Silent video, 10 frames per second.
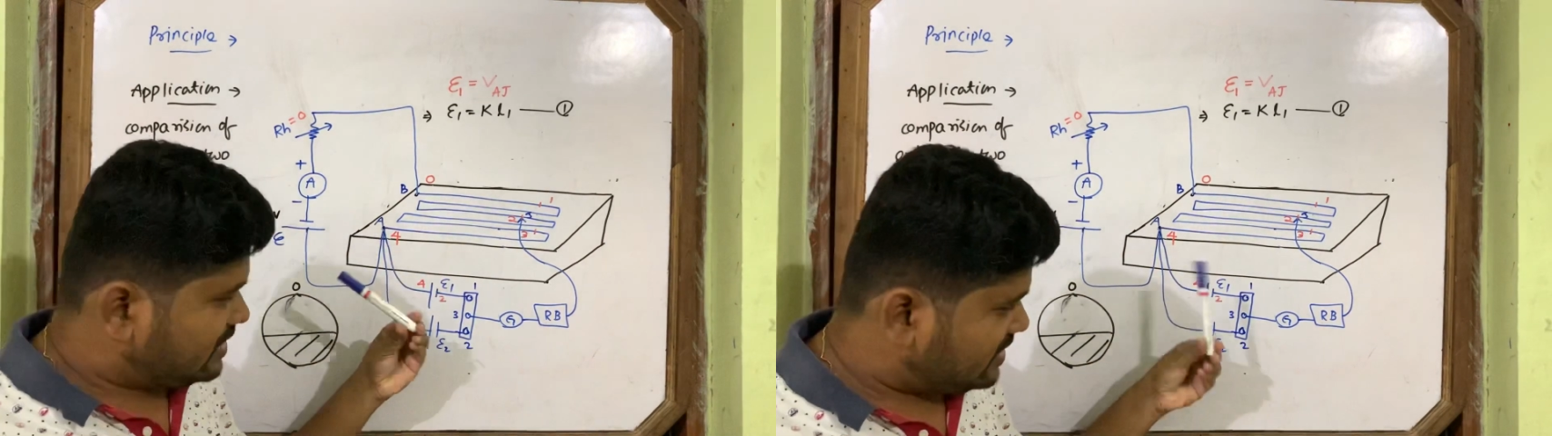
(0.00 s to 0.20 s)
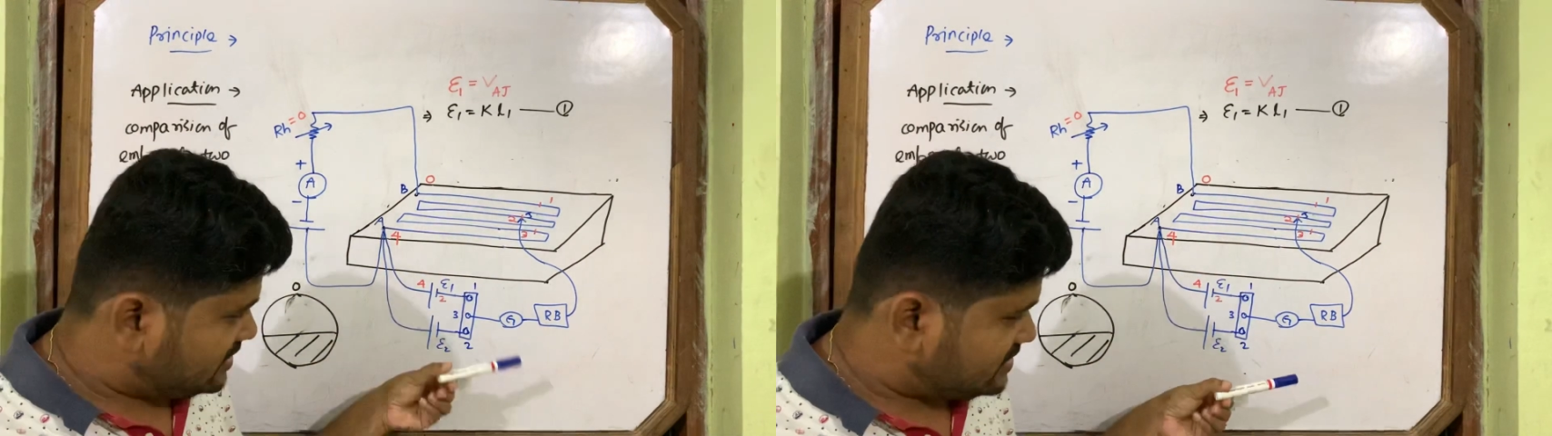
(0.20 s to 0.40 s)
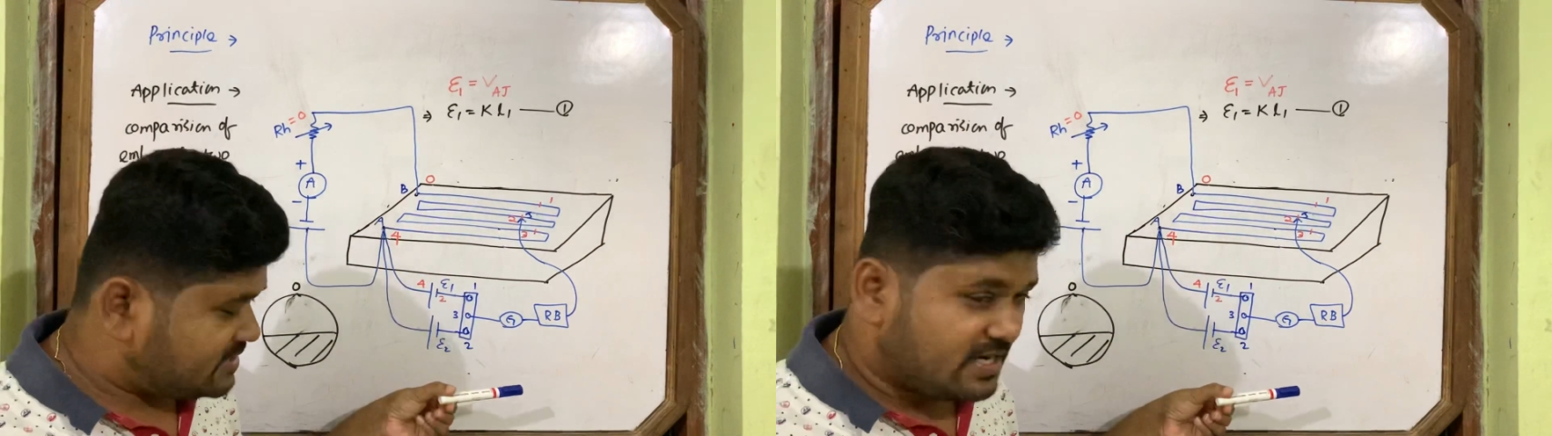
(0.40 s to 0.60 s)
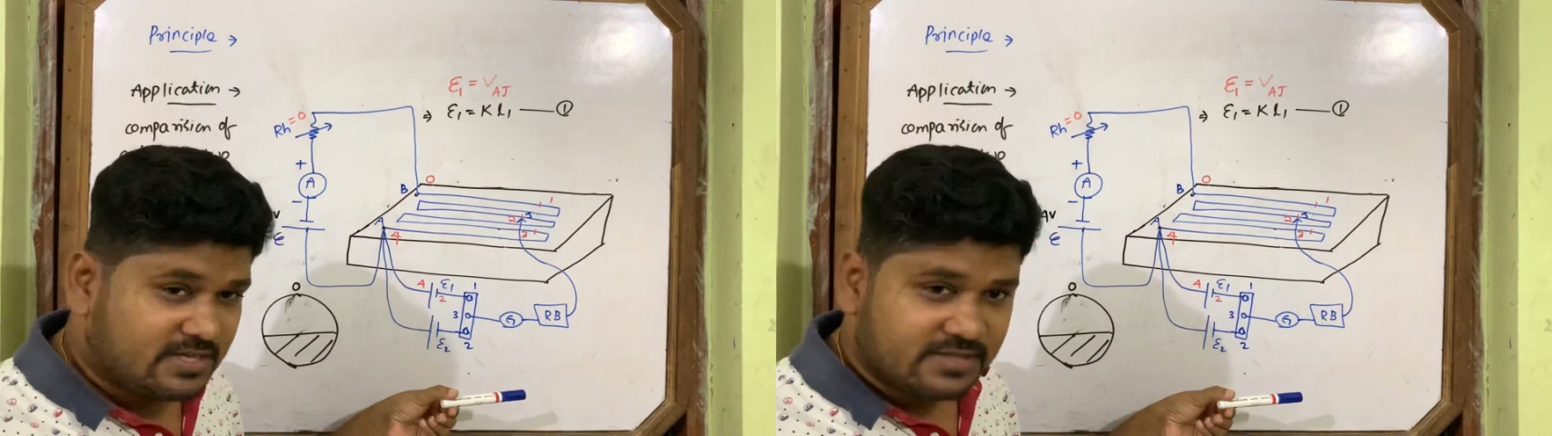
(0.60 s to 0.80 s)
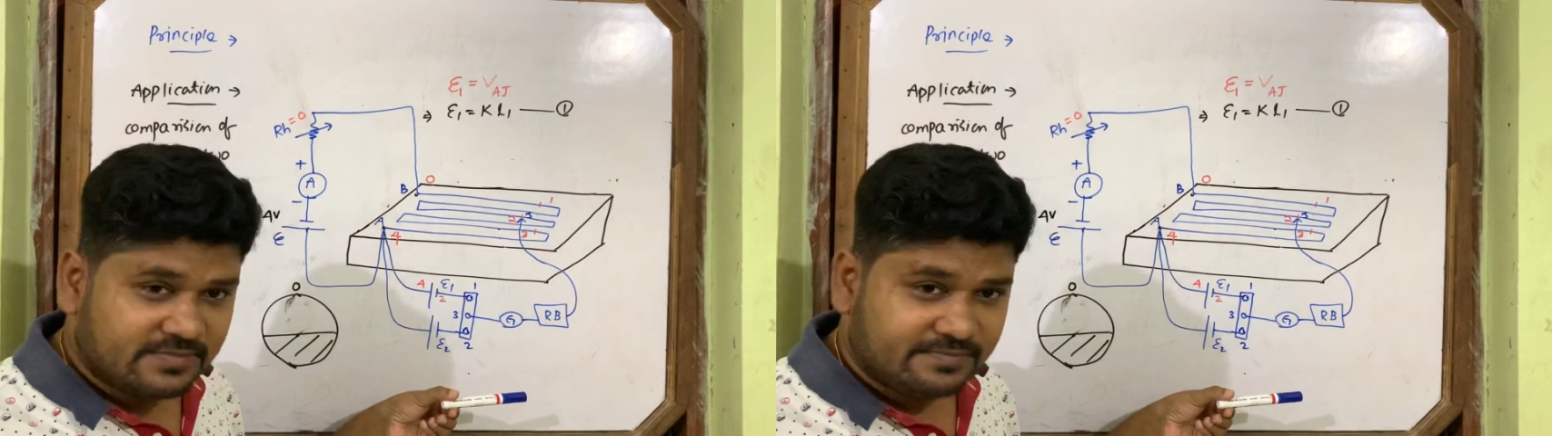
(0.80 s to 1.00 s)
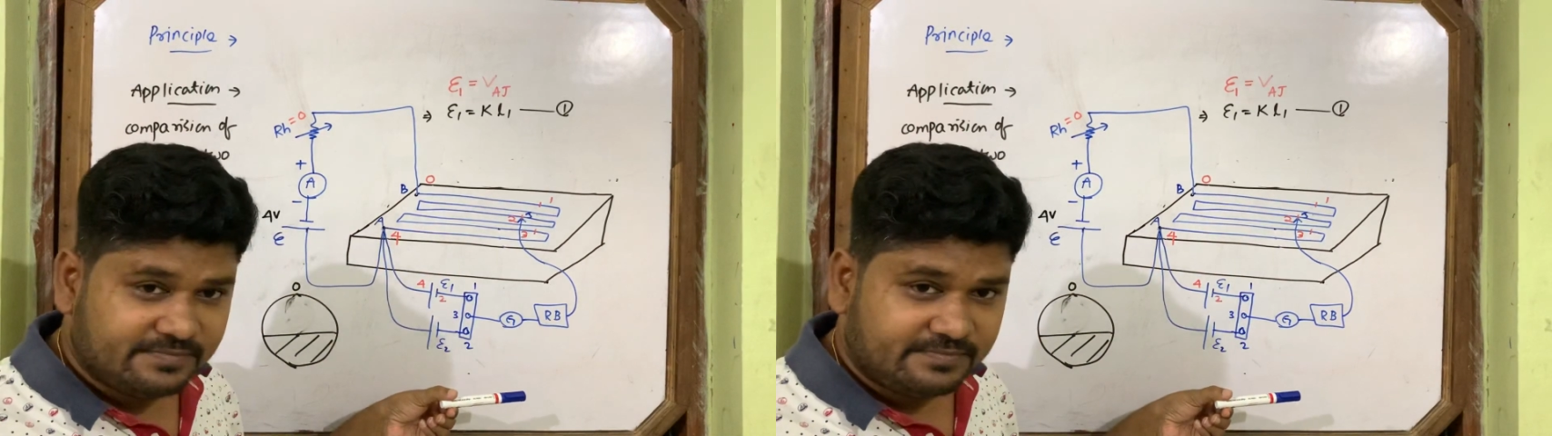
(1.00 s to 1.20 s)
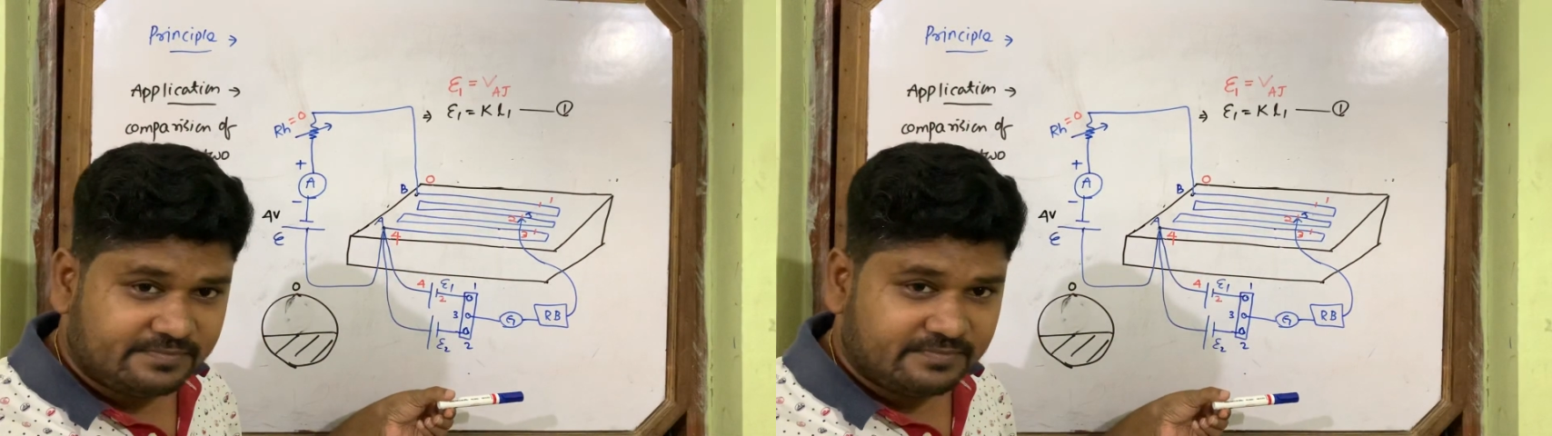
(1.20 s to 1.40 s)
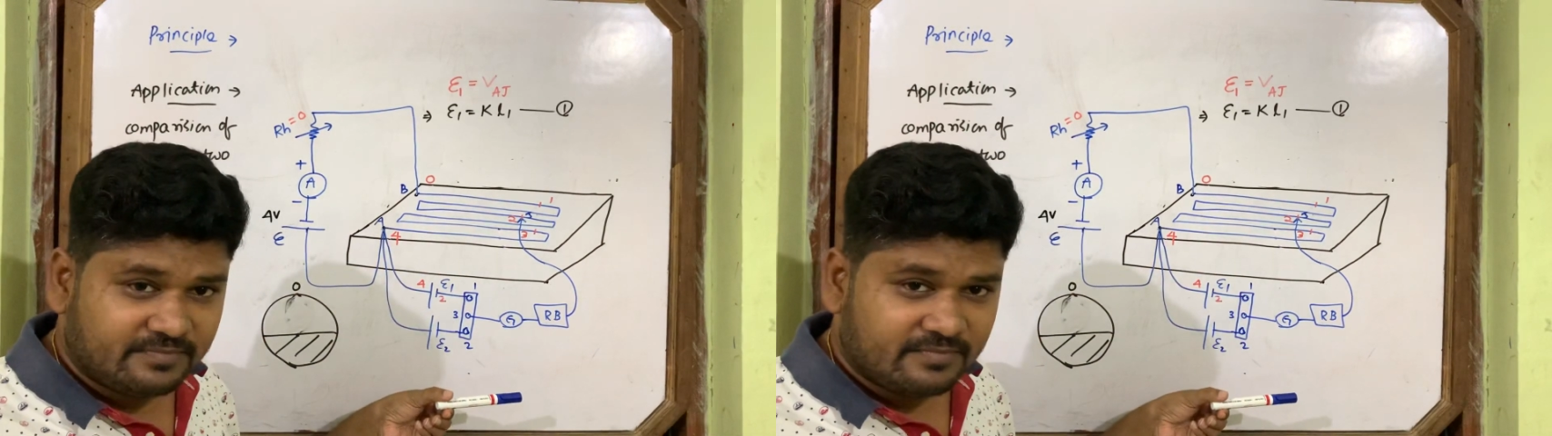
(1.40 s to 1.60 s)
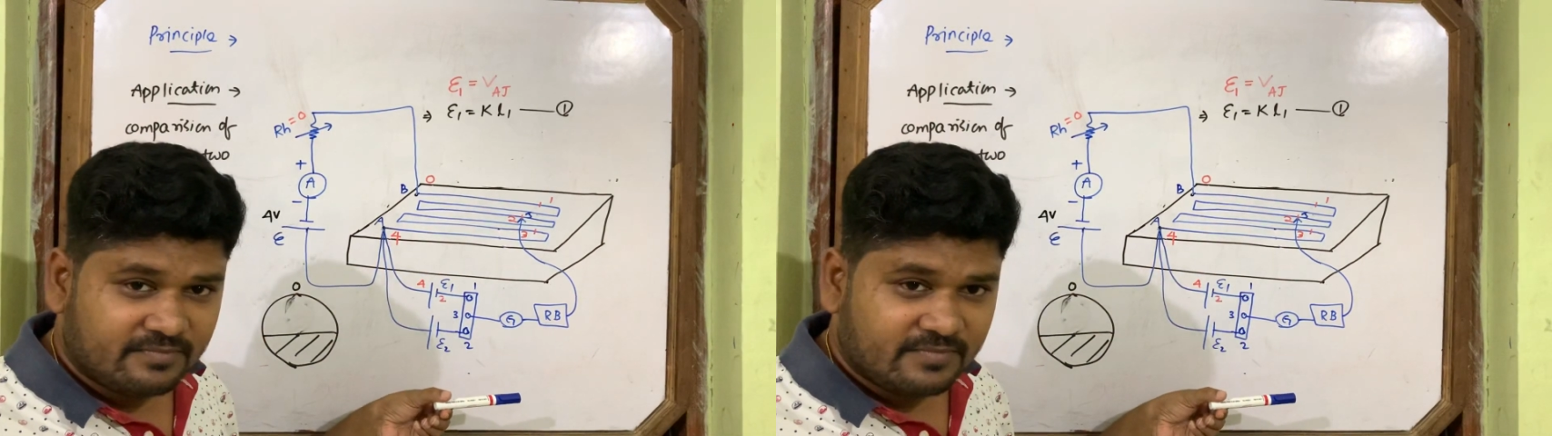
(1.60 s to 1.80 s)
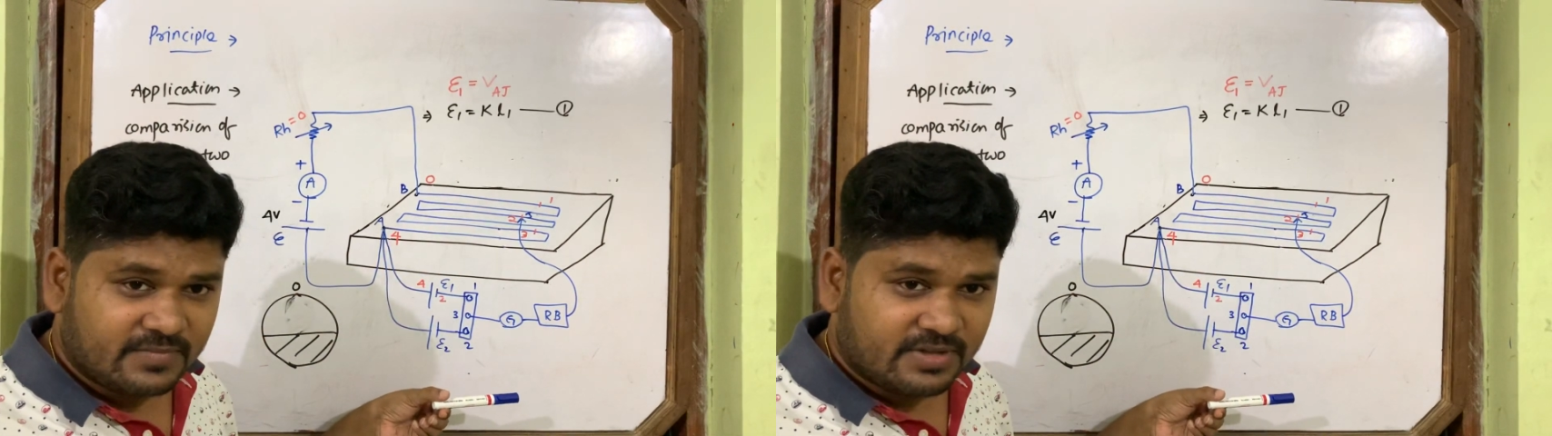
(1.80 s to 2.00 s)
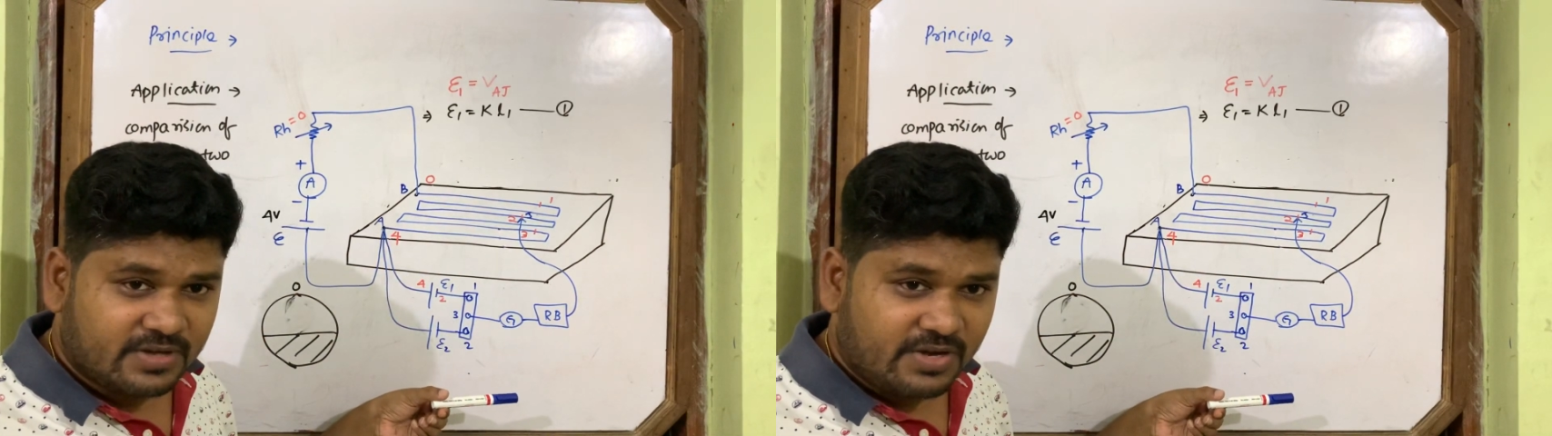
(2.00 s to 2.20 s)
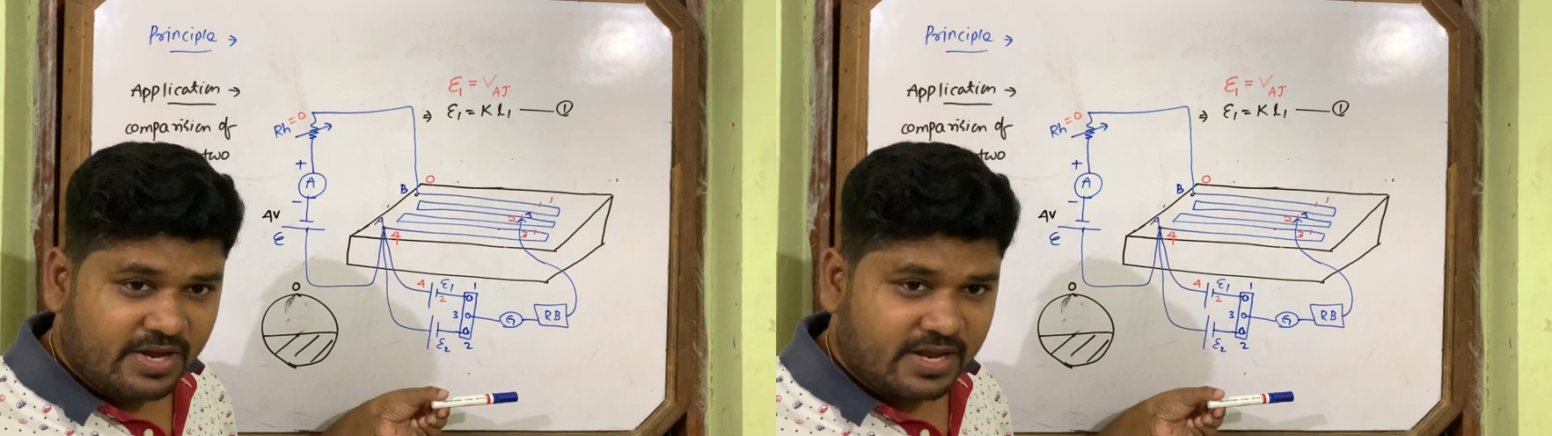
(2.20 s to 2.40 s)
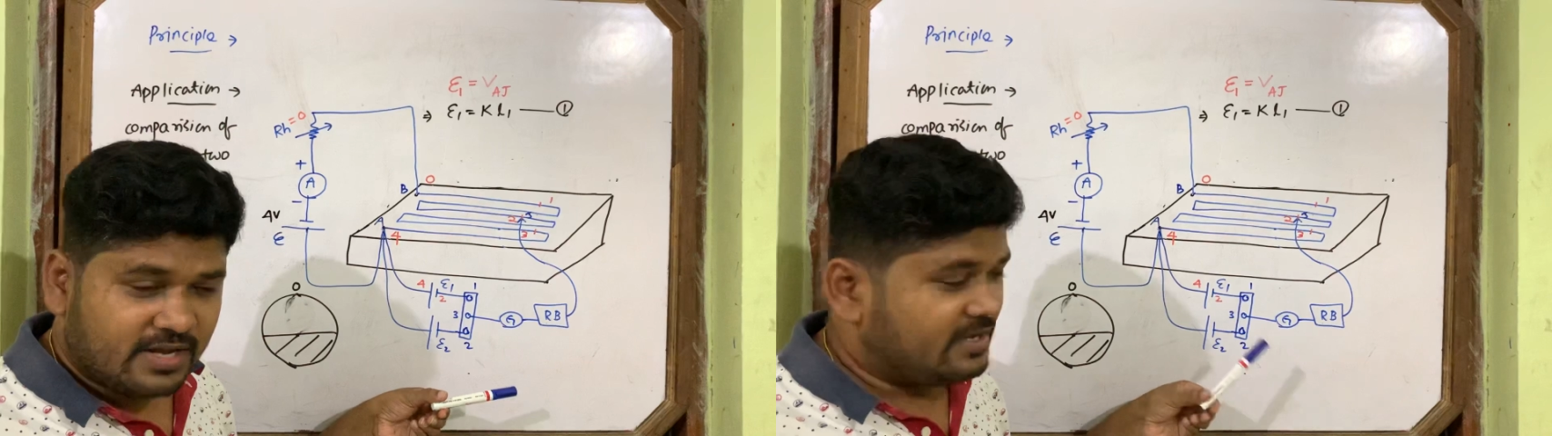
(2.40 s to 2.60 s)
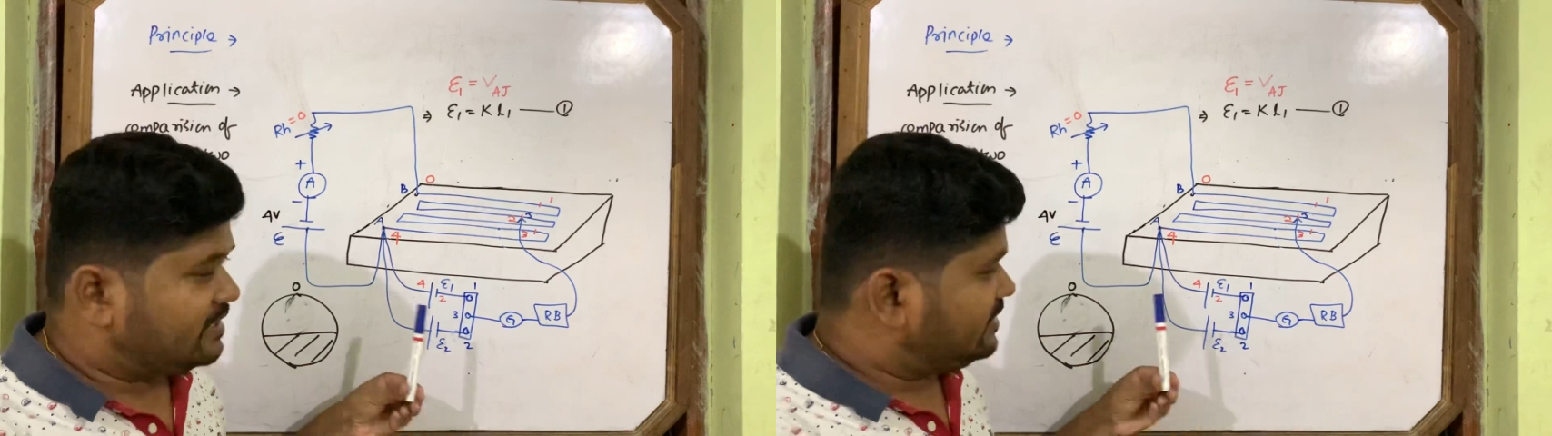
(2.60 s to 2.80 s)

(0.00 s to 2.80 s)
other side. Okay.